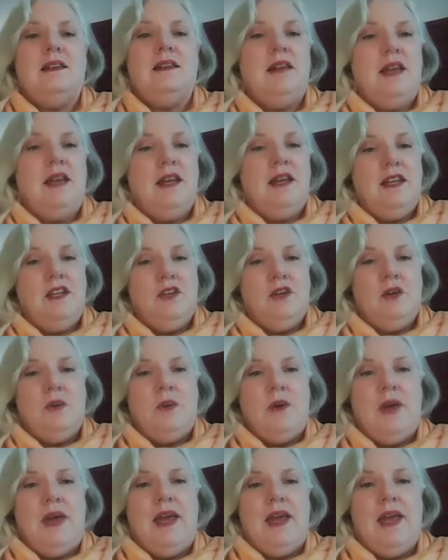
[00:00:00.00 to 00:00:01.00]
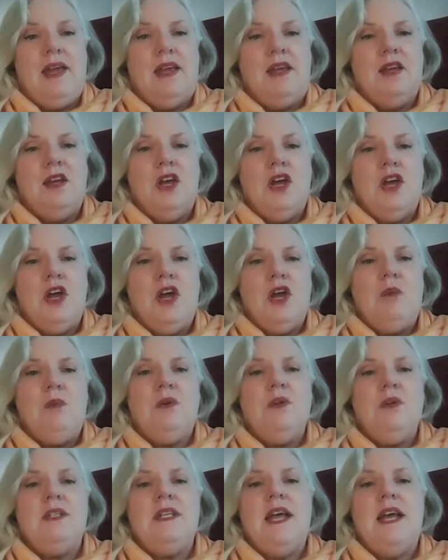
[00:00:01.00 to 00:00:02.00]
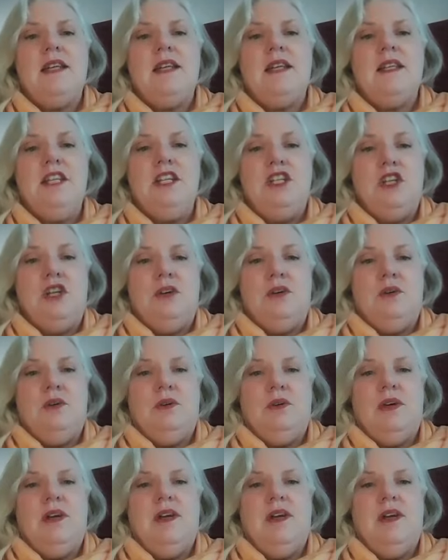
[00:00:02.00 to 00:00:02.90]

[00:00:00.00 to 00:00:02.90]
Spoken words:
lighting your way, protecting you,